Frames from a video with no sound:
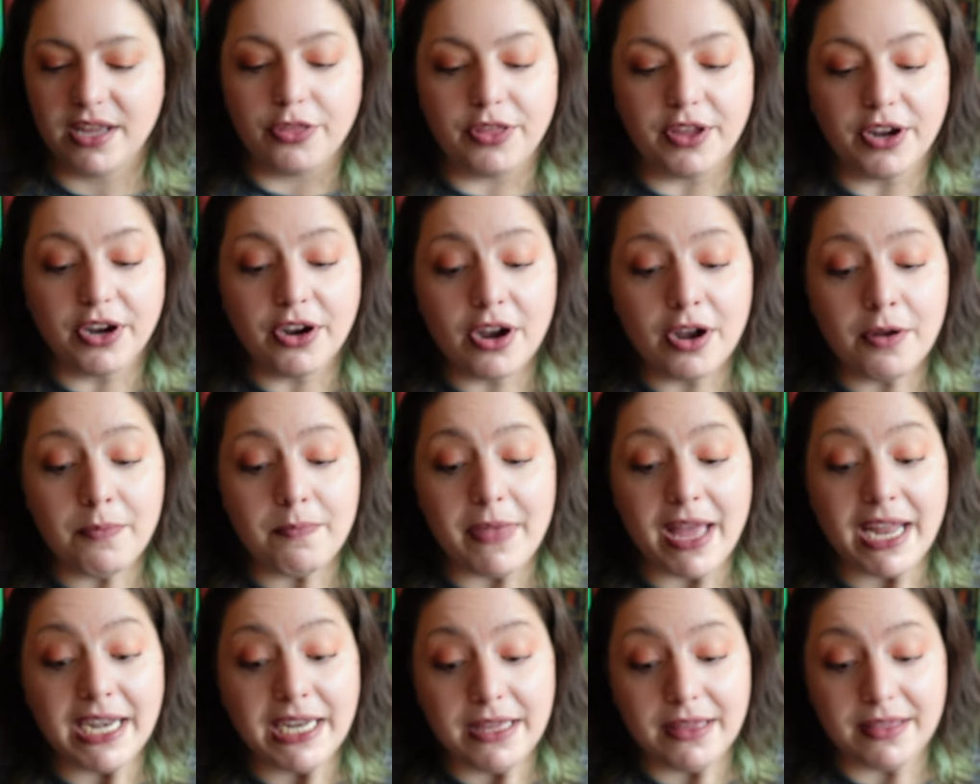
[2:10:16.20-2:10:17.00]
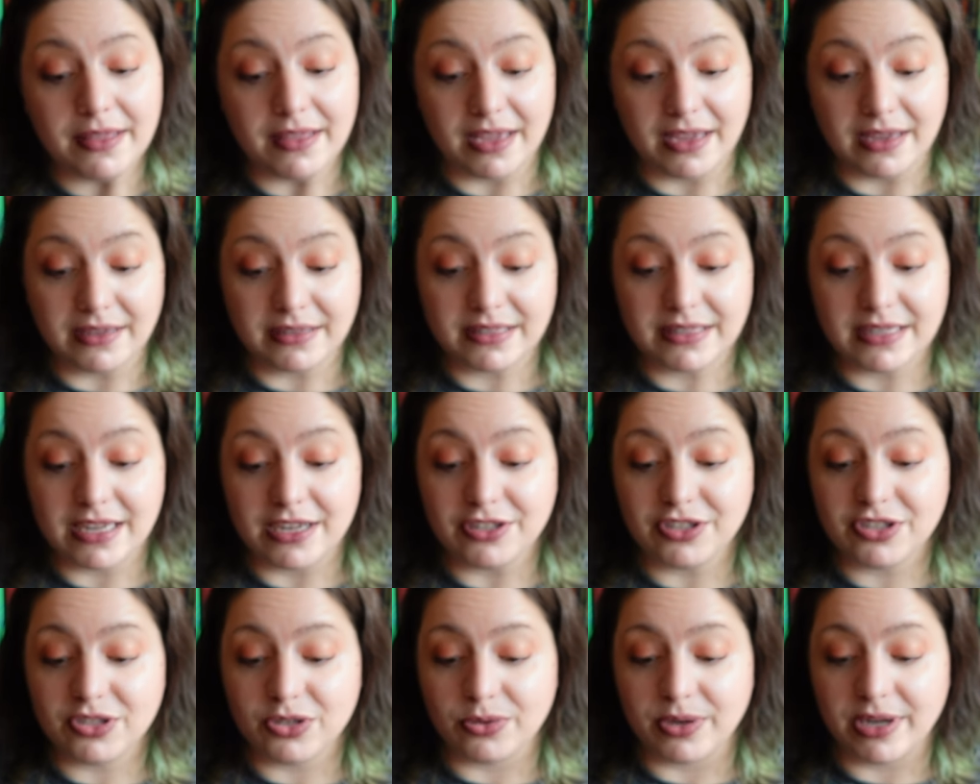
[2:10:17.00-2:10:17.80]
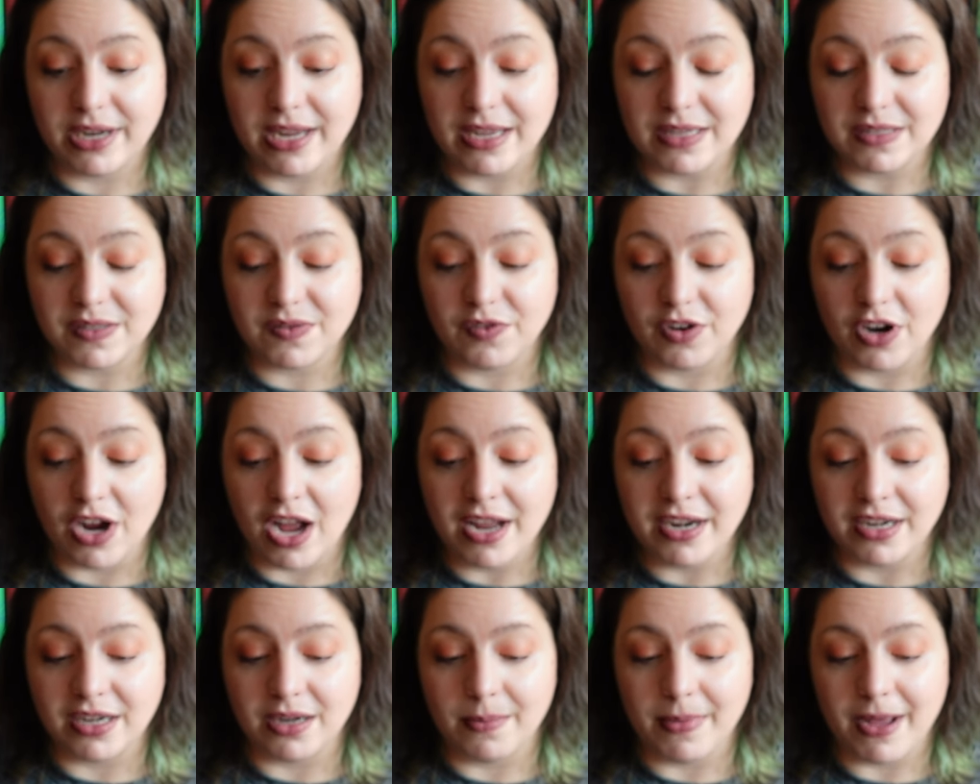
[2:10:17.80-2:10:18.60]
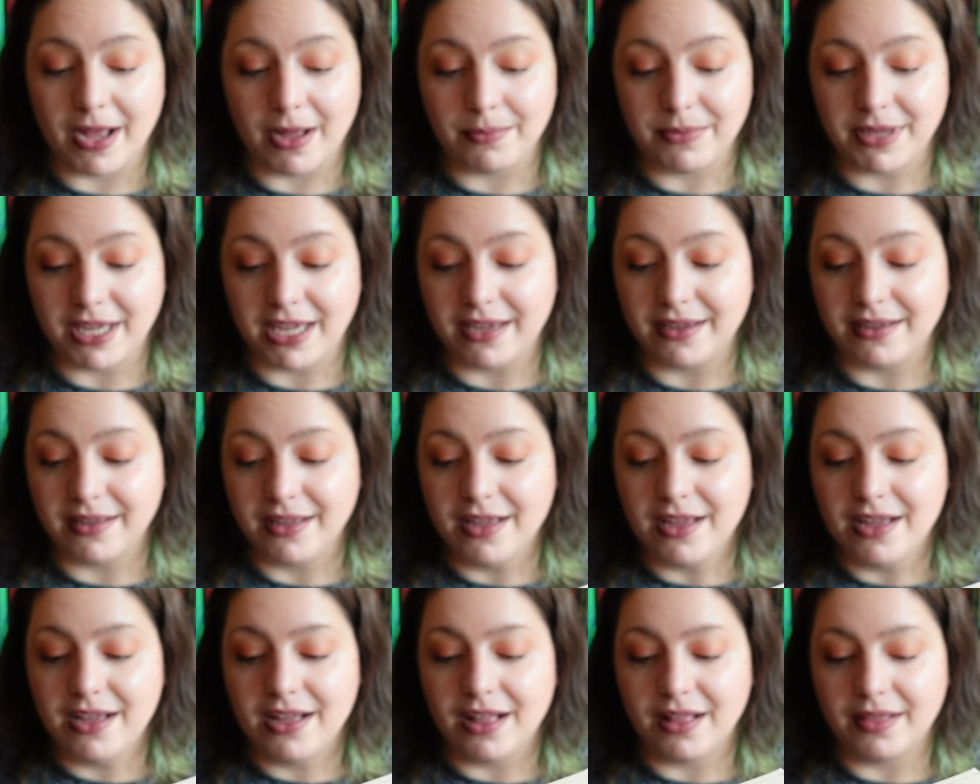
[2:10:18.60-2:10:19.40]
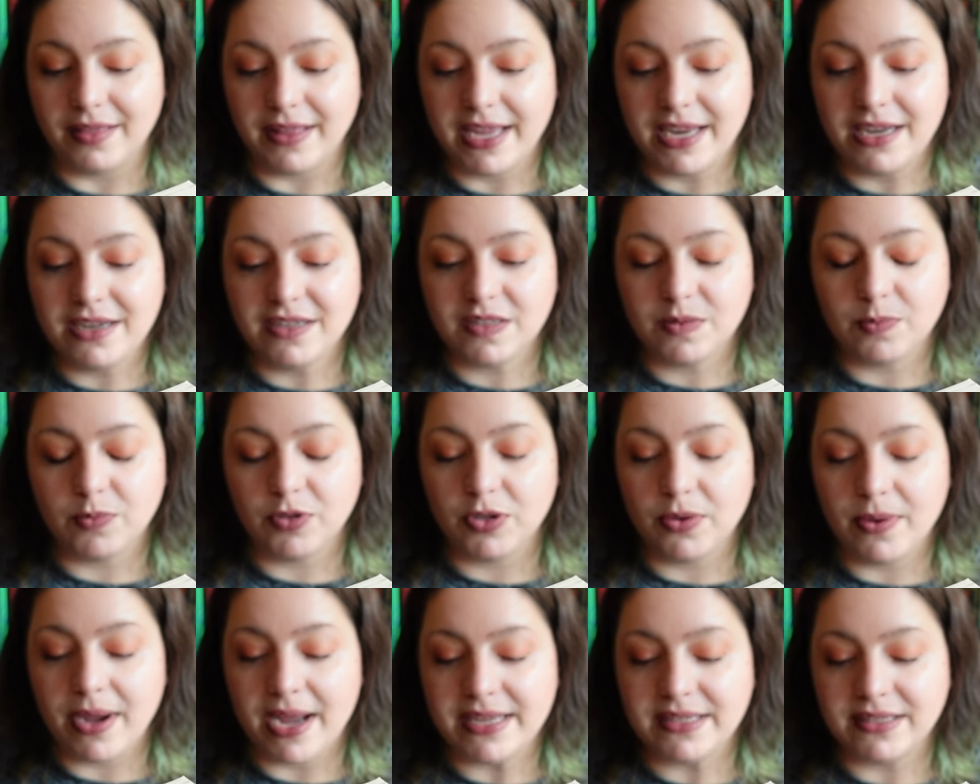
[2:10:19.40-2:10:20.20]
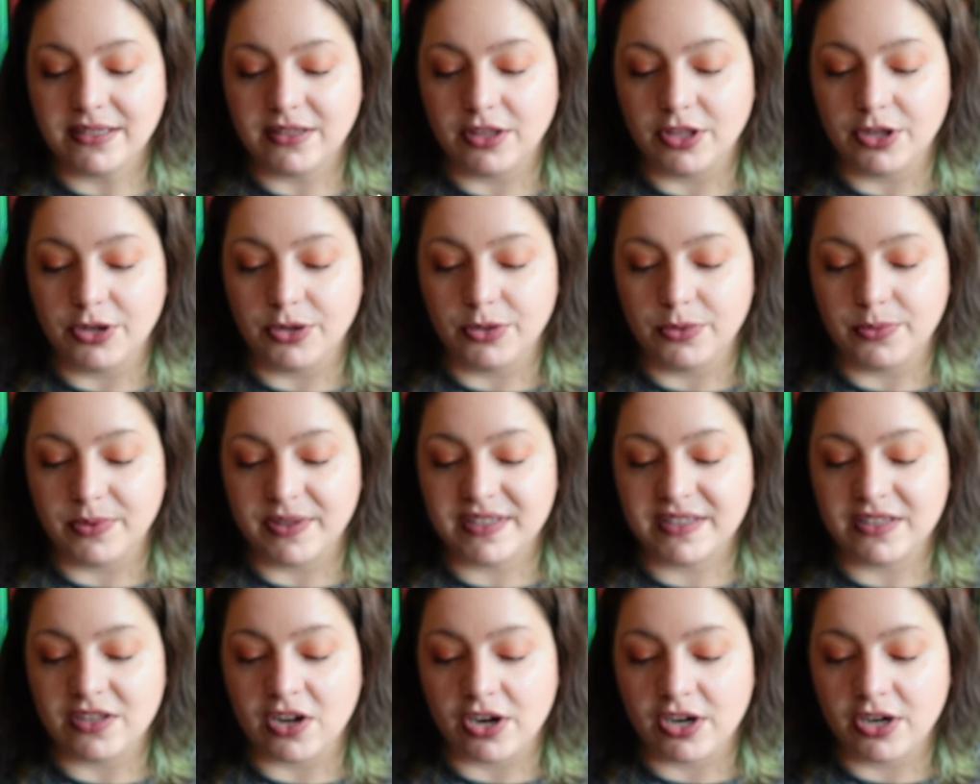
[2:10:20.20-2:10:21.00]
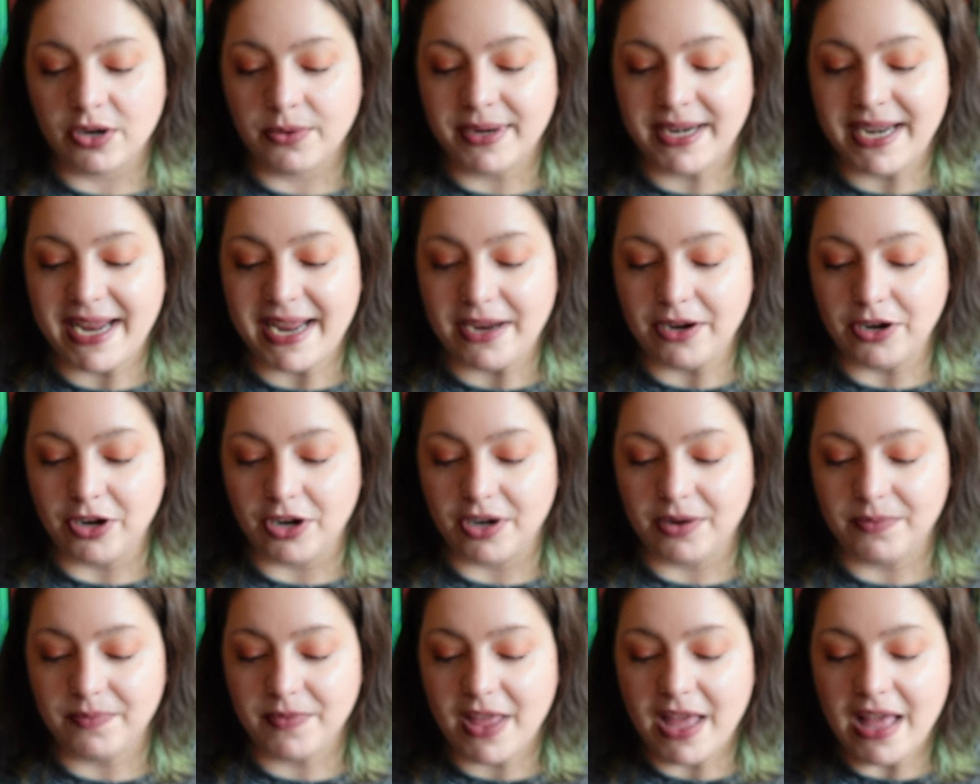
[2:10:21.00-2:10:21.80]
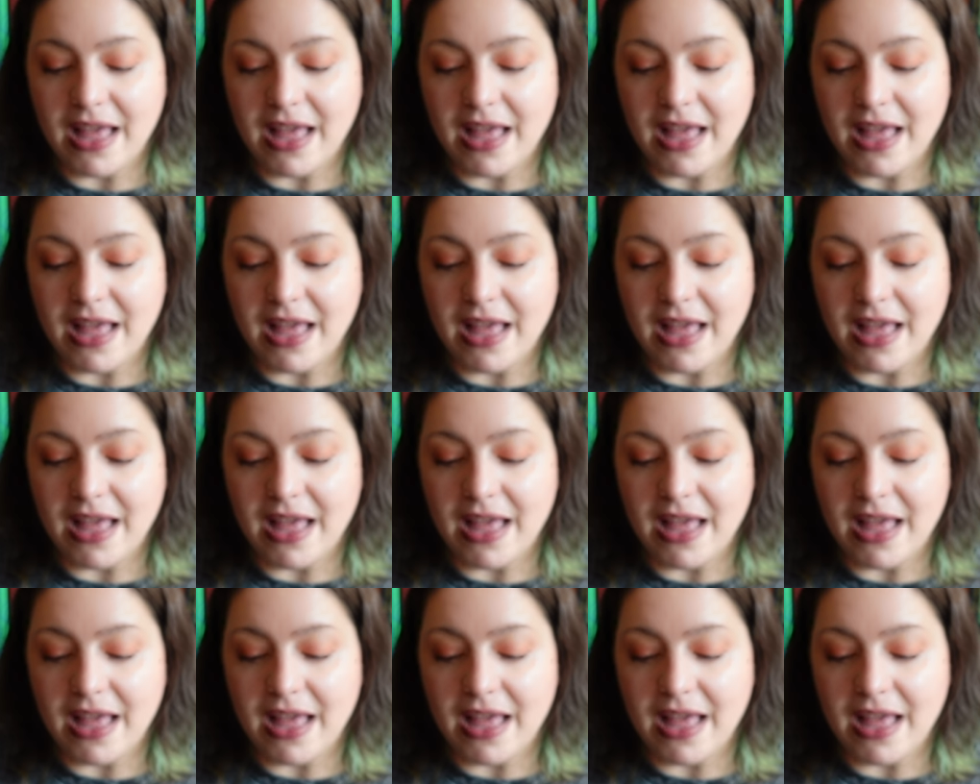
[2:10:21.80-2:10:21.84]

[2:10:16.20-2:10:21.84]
There are many things history has forgotten about me. Elena's blue eyes glowed with sorrow and anger.